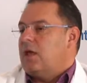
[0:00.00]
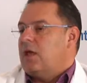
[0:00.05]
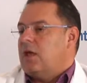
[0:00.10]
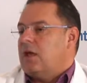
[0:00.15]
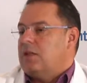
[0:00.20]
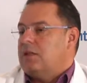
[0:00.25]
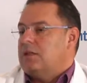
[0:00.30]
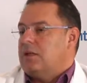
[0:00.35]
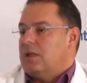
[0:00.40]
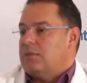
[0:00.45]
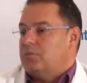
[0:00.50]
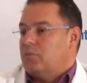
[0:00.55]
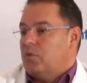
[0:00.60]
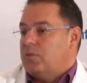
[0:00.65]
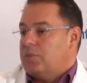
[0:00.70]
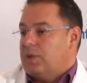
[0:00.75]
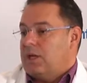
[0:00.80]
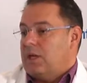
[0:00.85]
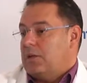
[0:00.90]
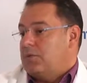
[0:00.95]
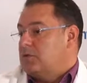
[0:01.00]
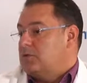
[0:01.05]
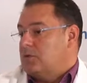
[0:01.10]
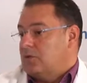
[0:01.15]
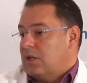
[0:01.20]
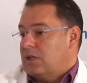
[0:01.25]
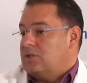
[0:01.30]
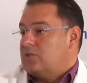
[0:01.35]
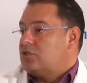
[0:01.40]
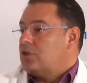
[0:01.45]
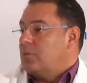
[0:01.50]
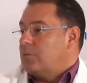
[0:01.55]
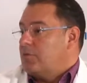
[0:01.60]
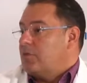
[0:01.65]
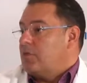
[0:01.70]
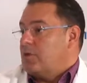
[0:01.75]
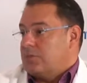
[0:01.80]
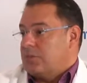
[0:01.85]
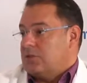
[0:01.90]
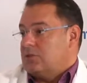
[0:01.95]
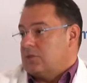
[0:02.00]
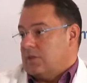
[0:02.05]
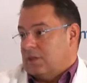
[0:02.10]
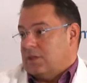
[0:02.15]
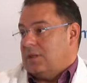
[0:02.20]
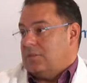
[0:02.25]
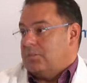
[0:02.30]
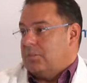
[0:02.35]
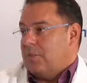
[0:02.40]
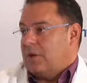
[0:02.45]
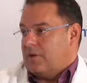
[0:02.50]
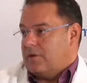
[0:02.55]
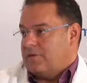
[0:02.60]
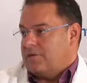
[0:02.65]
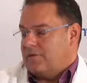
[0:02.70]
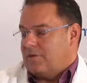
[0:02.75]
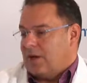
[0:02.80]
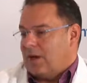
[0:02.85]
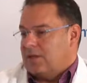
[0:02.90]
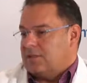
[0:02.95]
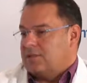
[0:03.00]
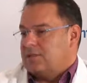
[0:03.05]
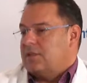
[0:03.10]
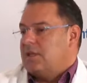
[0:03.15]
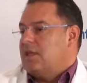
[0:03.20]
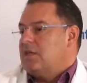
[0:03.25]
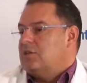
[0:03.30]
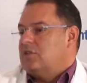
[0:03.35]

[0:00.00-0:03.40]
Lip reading: and we've been able to get some information, I think, very fast.